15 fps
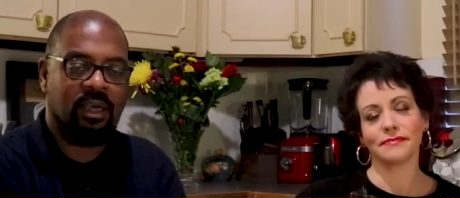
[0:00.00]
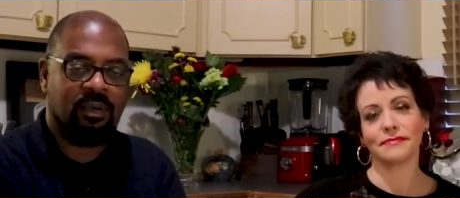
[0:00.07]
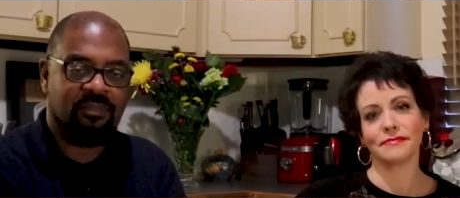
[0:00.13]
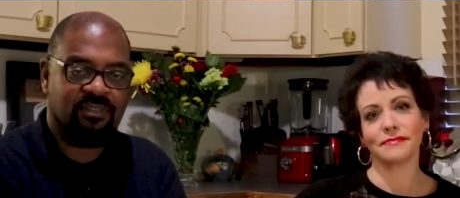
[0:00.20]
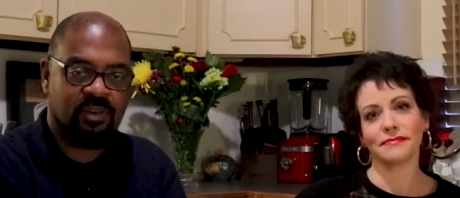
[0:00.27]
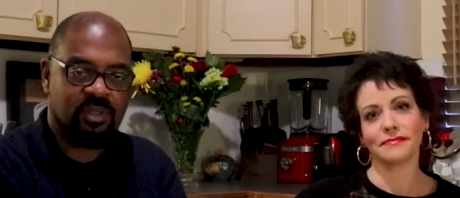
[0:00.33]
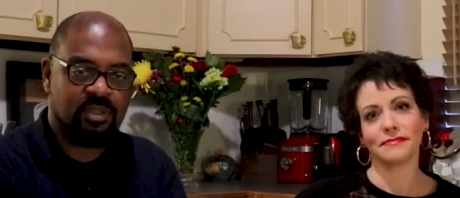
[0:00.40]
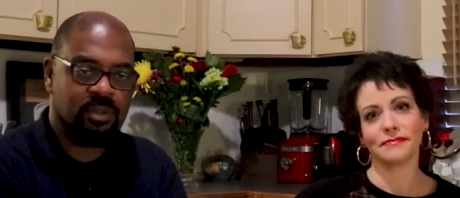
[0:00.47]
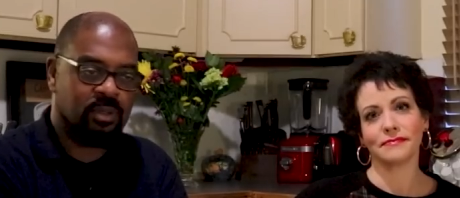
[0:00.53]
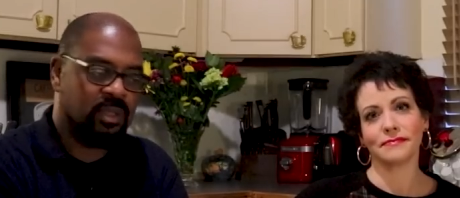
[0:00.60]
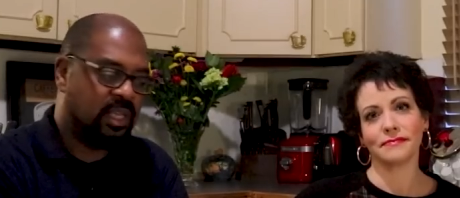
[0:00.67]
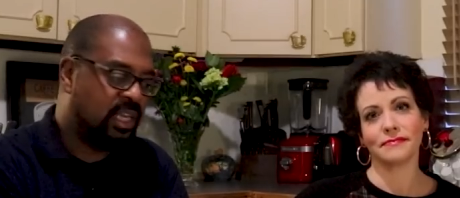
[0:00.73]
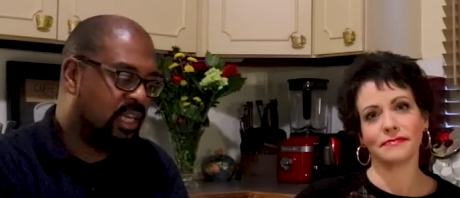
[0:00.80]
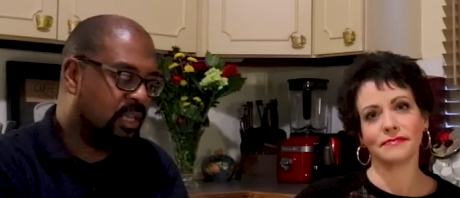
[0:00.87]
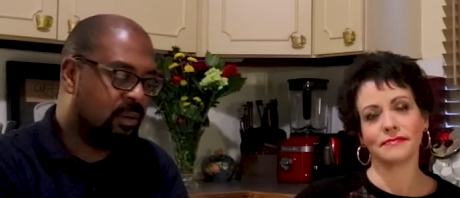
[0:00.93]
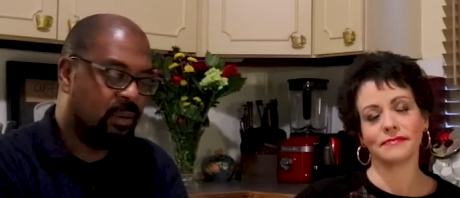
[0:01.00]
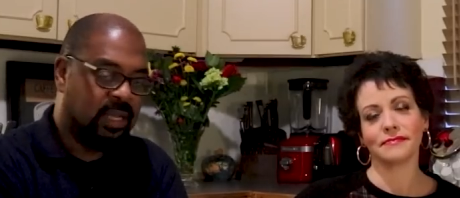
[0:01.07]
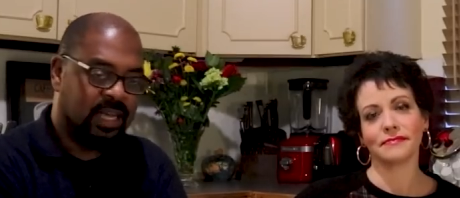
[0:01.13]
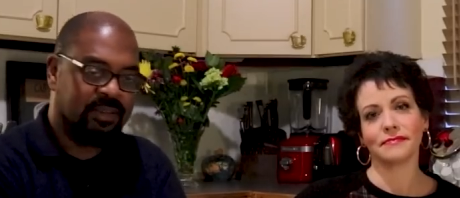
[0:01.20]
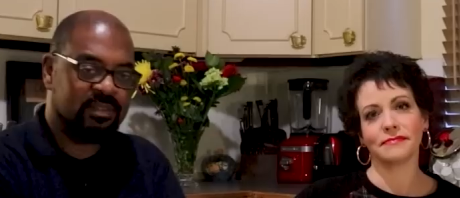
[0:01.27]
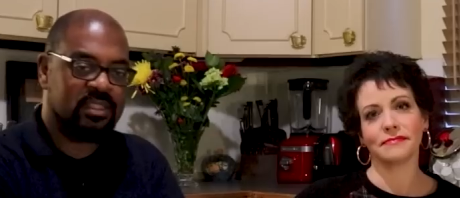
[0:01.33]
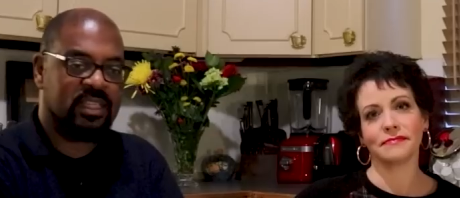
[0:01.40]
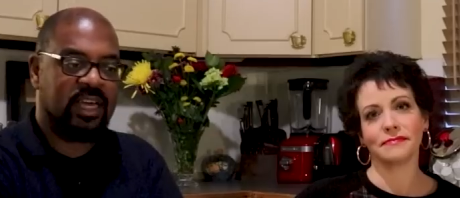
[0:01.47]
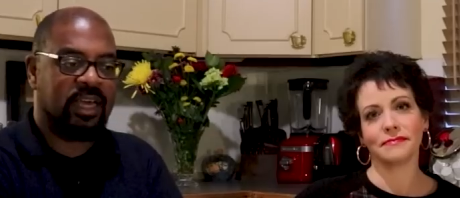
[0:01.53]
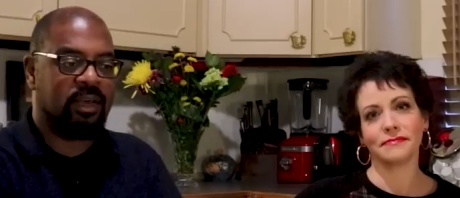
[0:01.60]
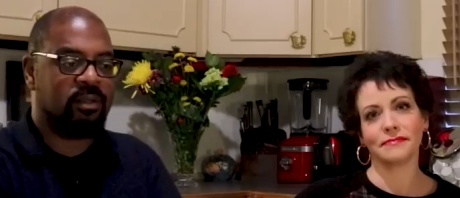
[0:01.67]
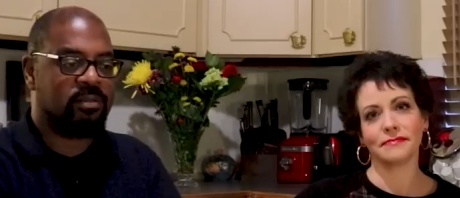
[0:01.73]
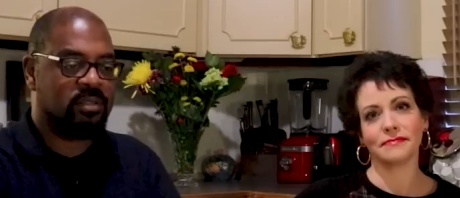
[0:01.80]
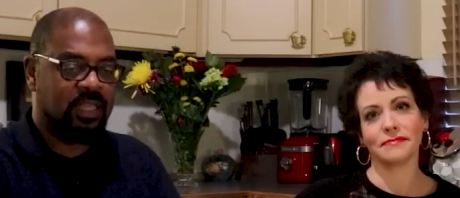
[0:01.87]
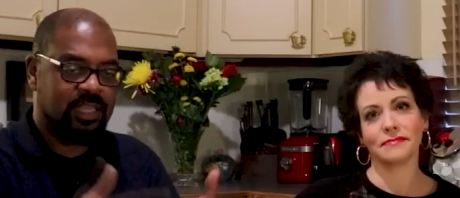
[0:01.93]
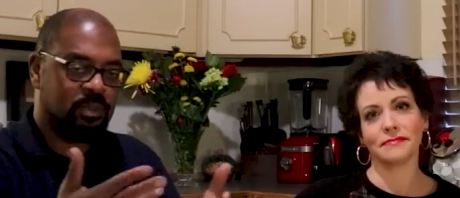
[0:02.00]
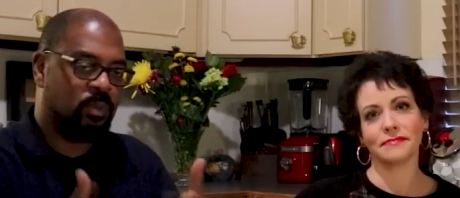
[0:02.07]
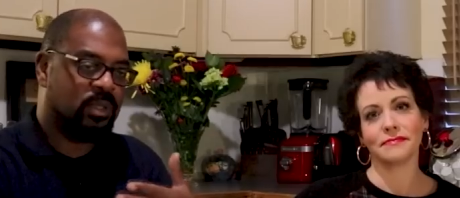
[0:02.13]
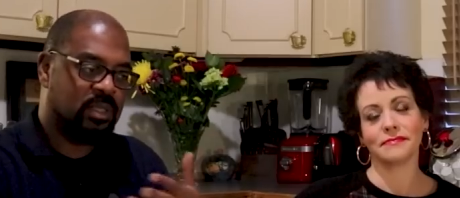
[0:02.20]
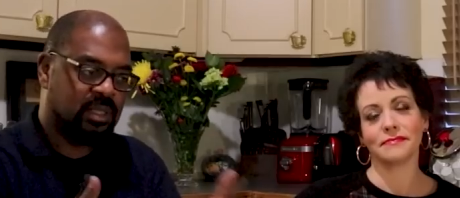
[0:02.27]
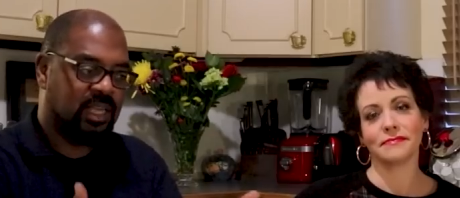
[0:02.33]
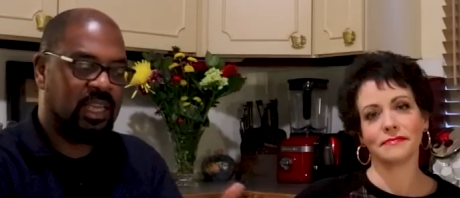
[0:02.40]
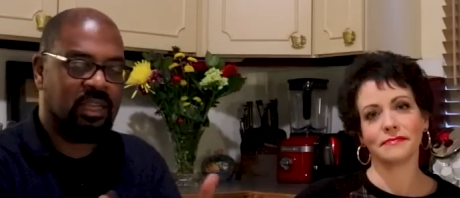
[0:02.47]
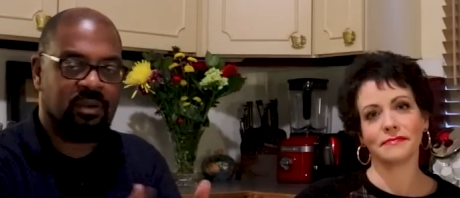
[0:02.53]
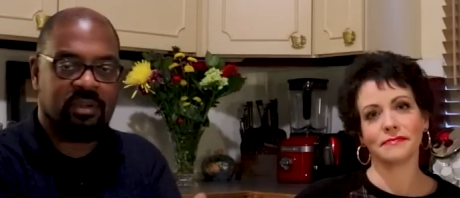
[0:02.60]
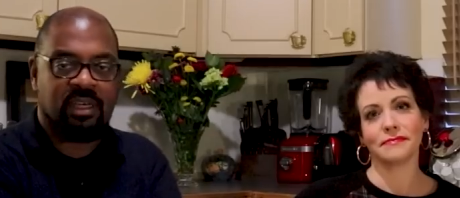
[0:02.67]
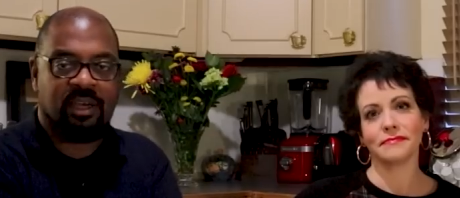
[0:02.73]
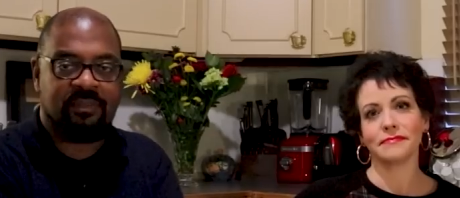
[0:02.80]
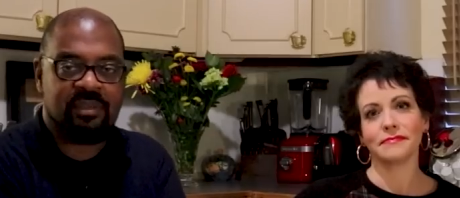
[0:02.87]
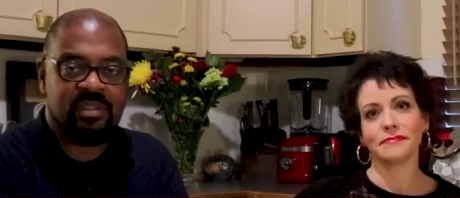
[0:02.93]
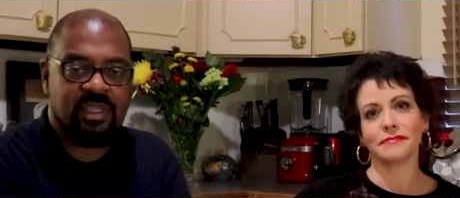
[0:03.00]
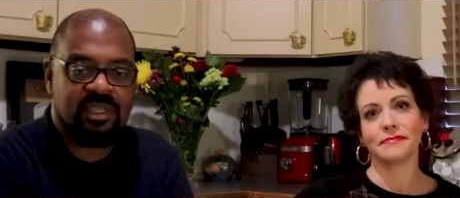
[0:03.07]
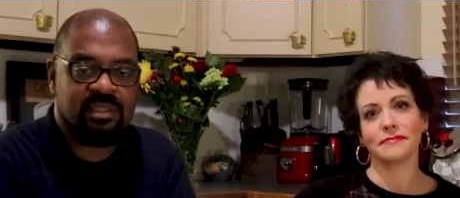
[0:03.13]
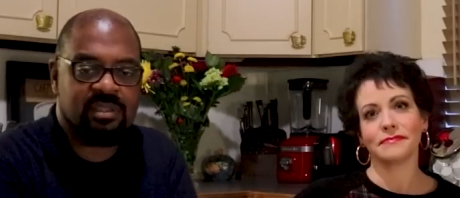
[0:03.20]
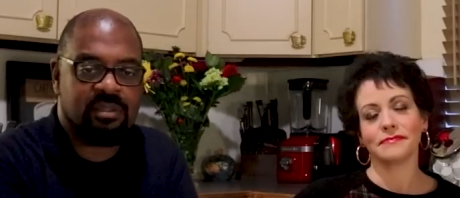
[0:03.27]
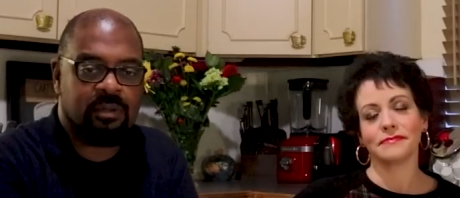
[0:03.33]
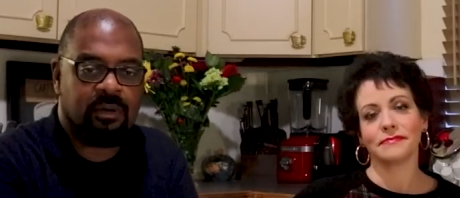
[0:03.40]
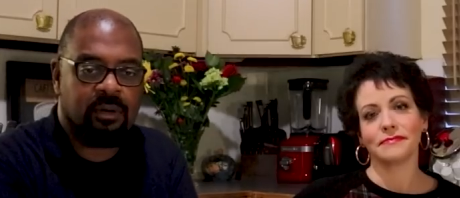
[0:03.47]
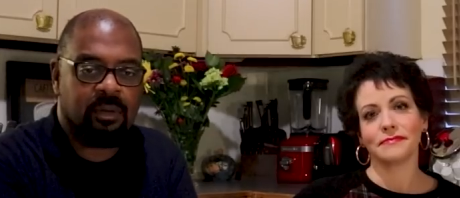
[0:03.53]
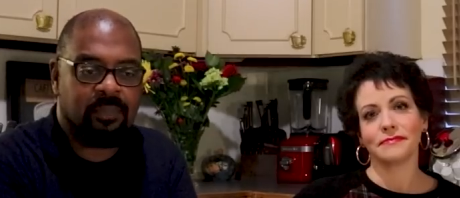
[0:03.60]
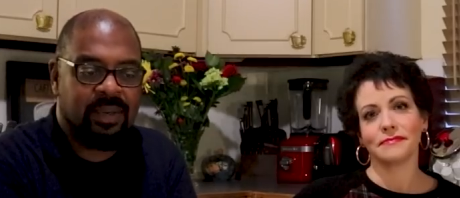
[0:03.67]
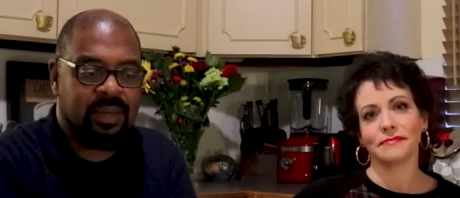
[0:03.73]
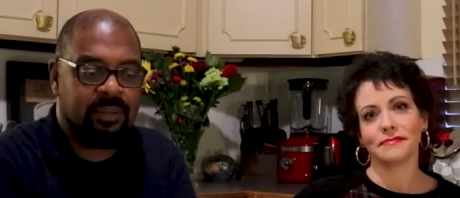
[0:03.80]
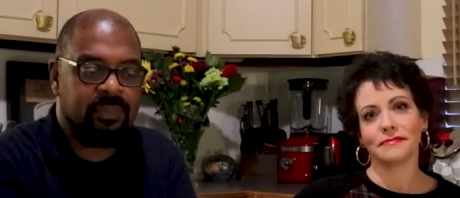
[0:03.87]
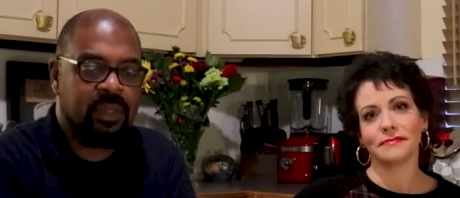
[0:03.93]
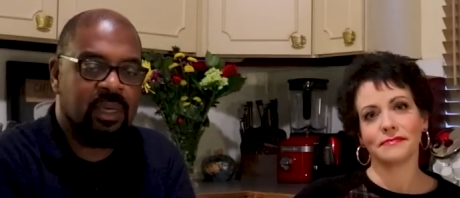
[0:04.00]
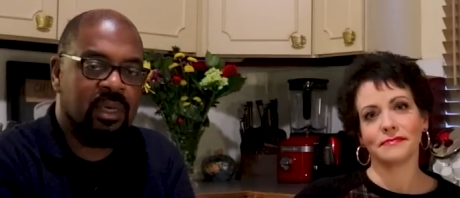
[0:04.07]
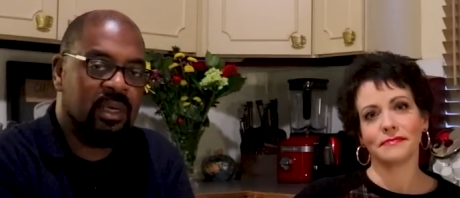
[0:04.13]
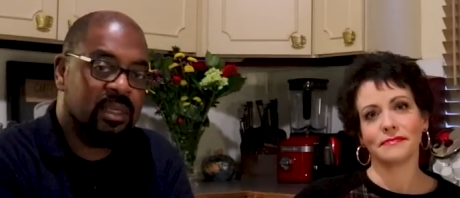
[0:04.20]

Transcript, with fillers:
Speaker 1: and folks doing the keto lifestyle. So that's what the keto conversations are all about.